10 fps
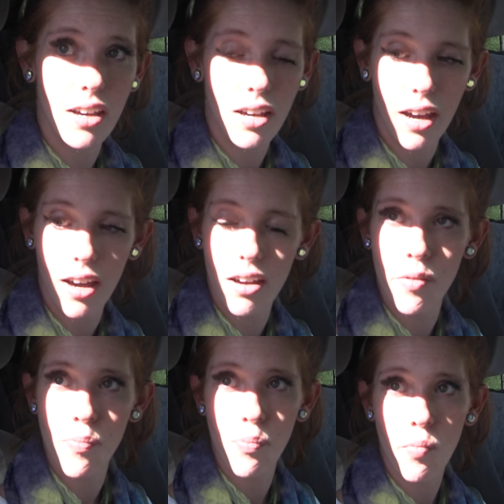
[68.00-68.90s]
Yeah. So where are
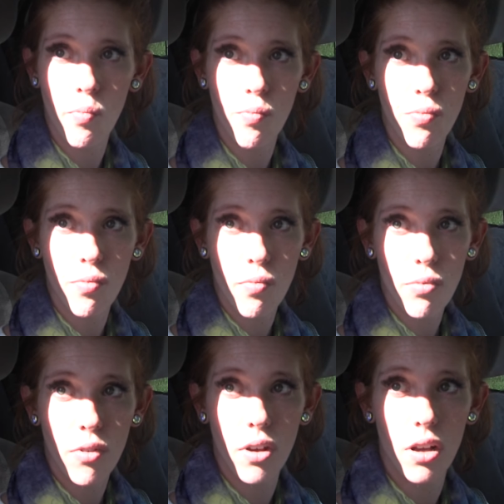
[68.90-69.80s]
you heading now? Are you heading
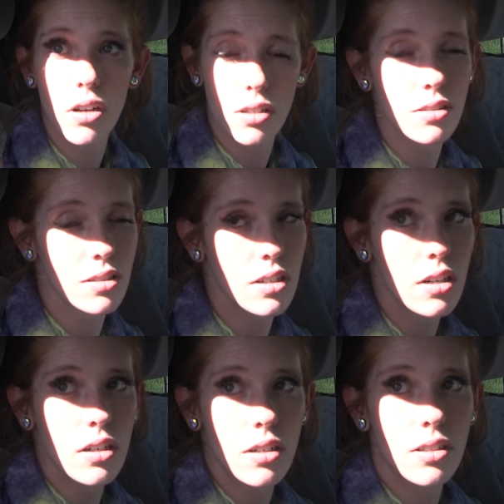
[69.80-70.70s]
back home, and then you'll
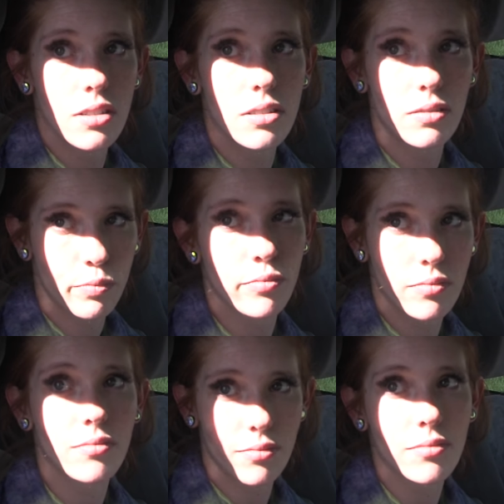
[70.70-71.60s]
try and you'll deal with it
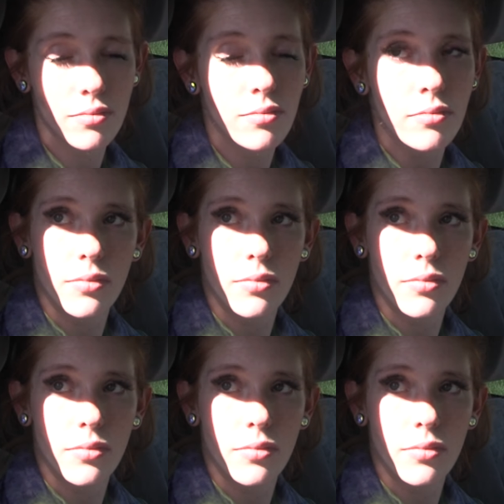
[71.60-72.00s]
your court way?